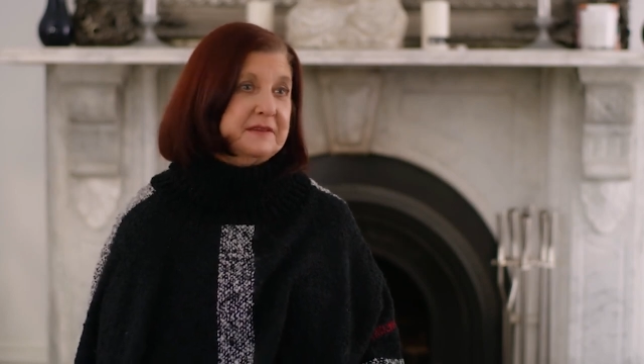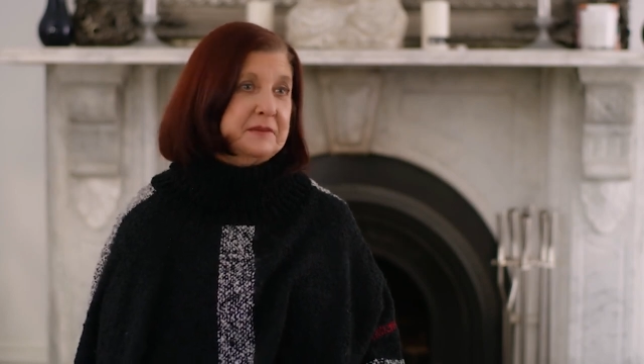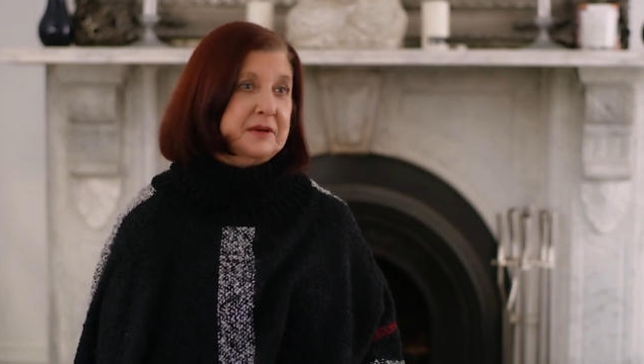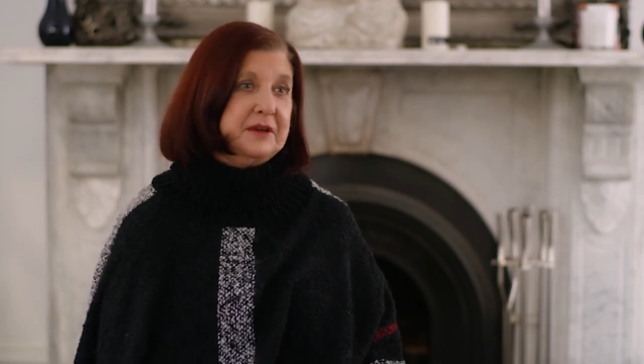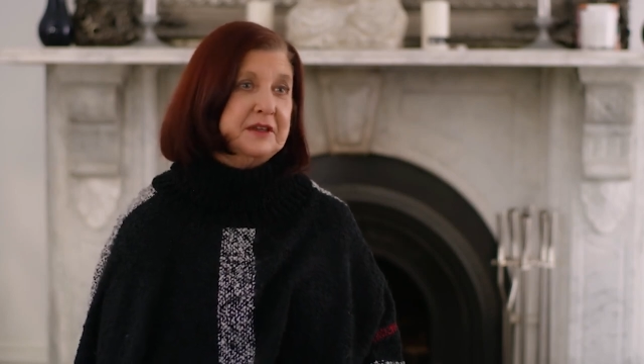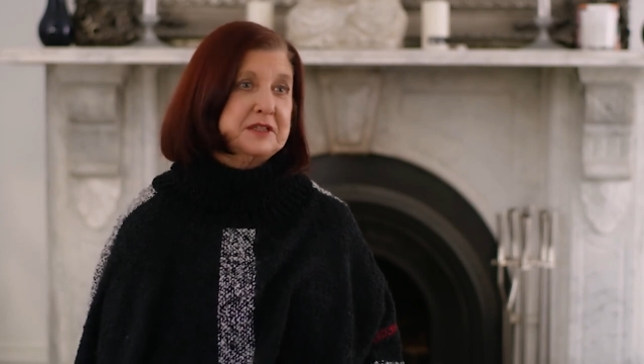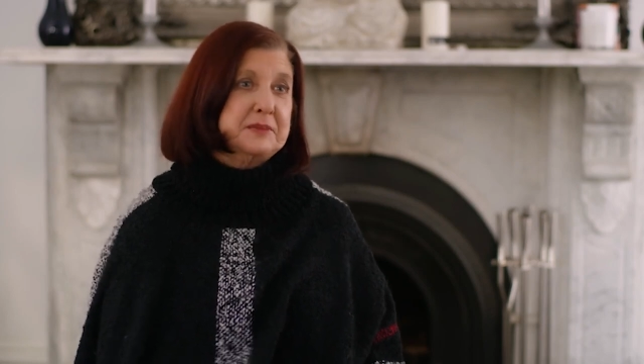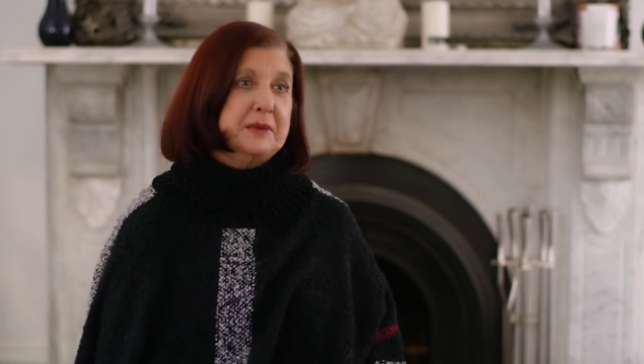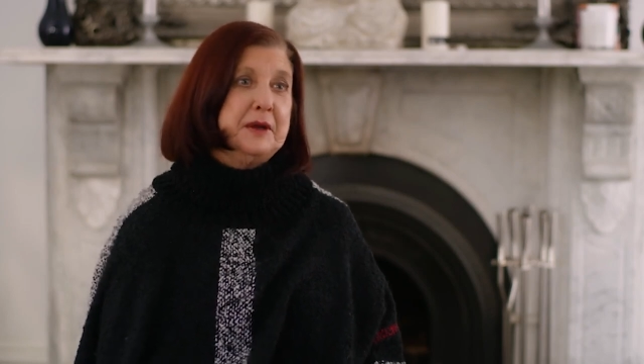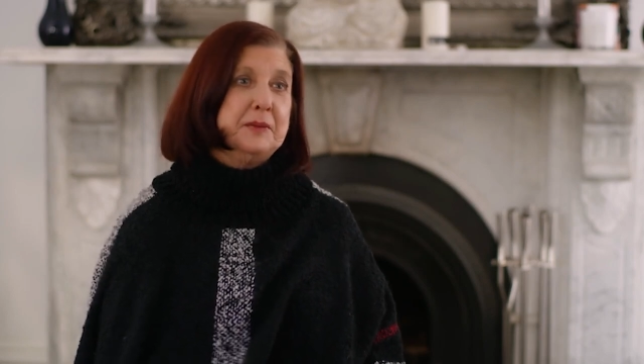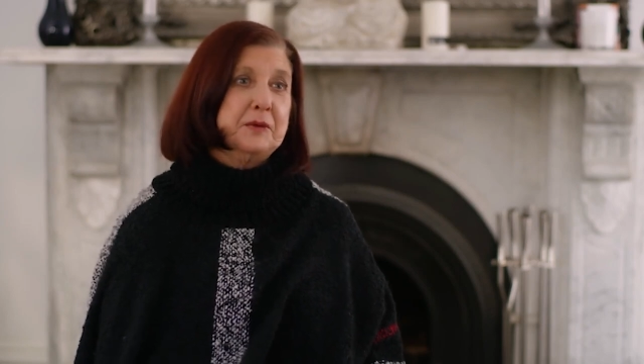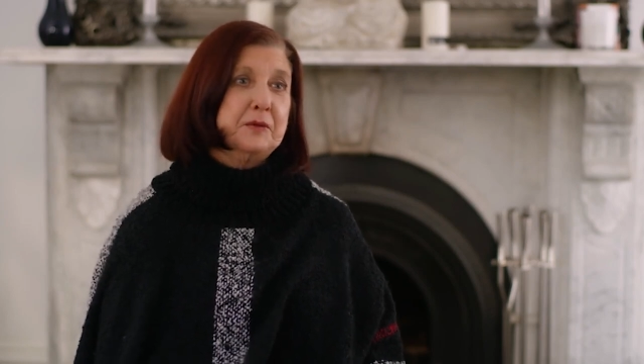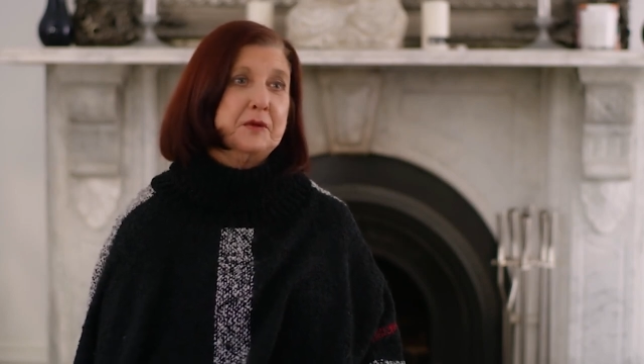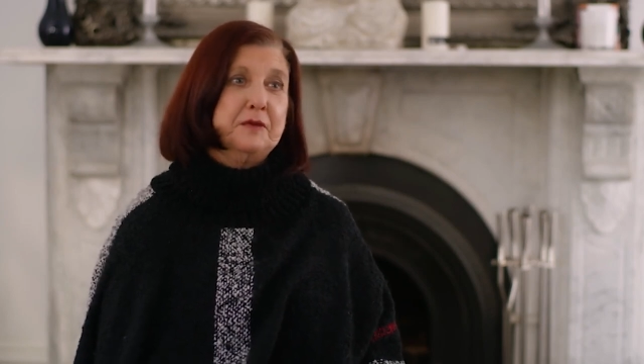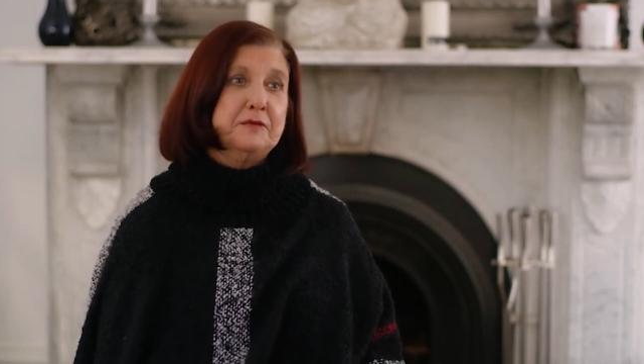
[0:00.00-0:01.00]
because
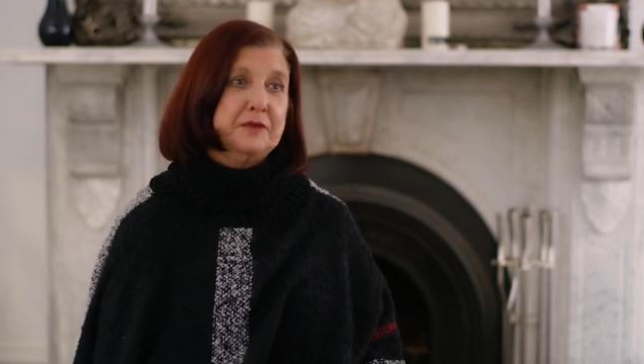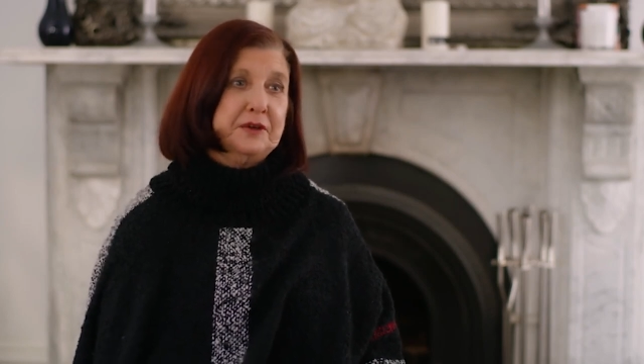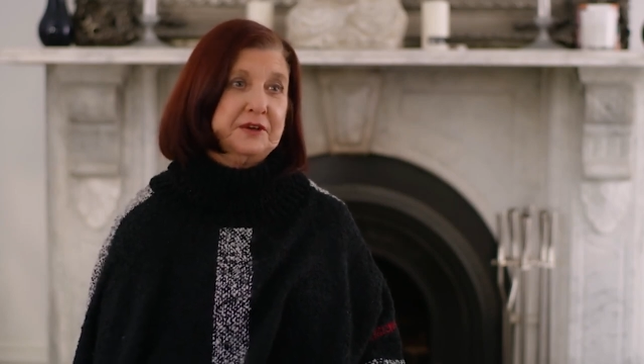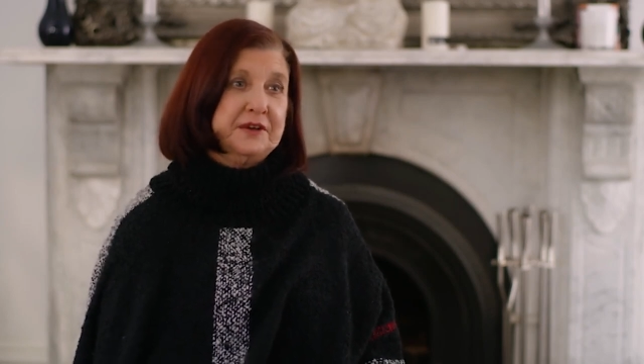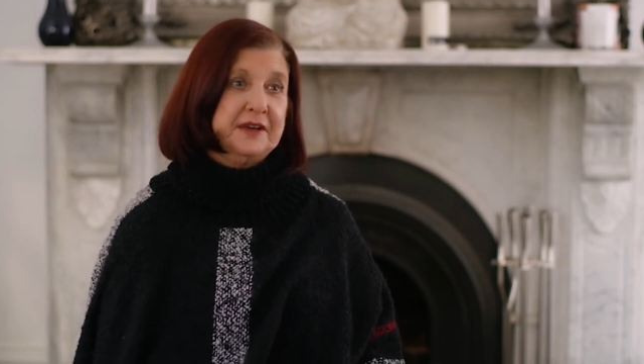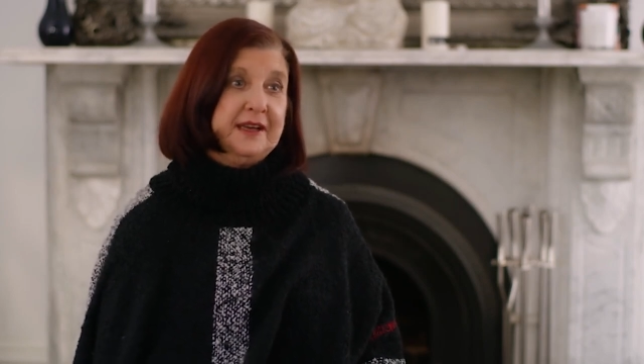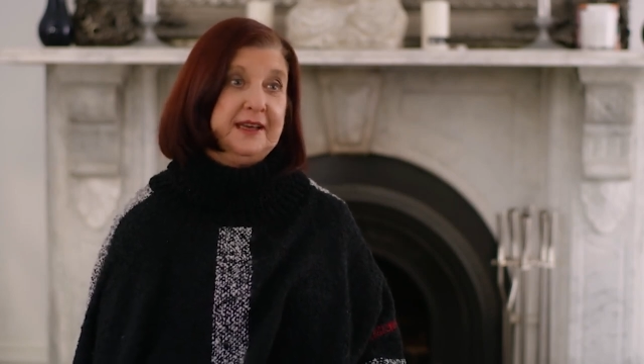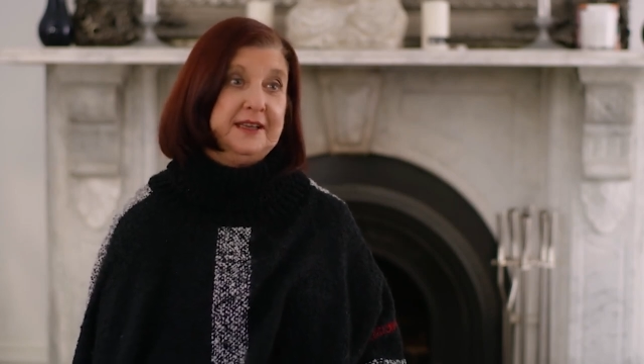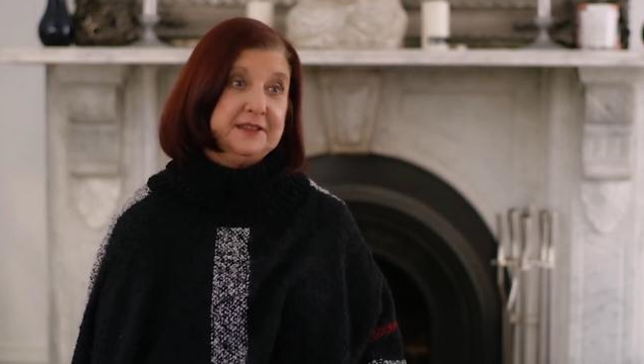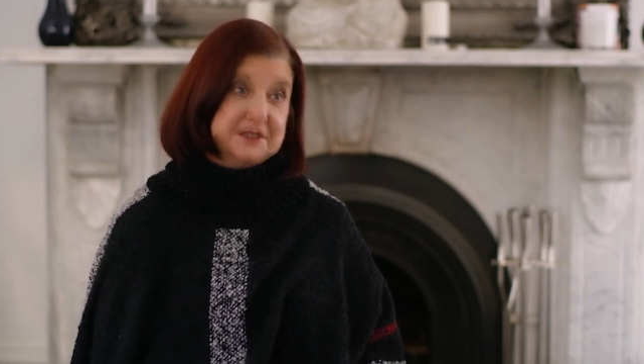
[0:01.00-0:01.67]
people referred to